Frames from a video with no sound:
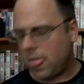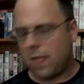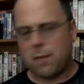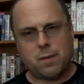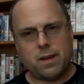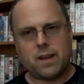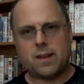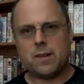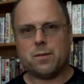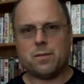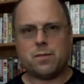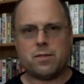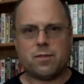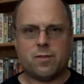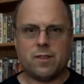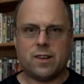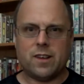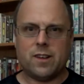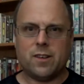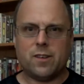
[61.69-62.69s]
pickups
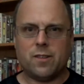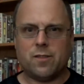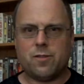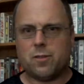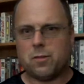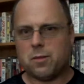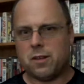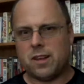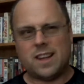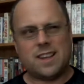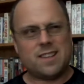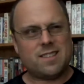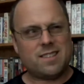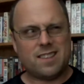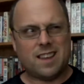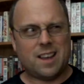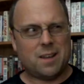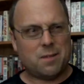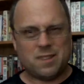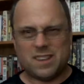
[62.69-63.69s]
video from the last
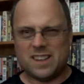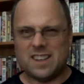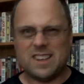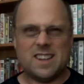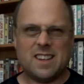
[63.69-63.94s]
time I did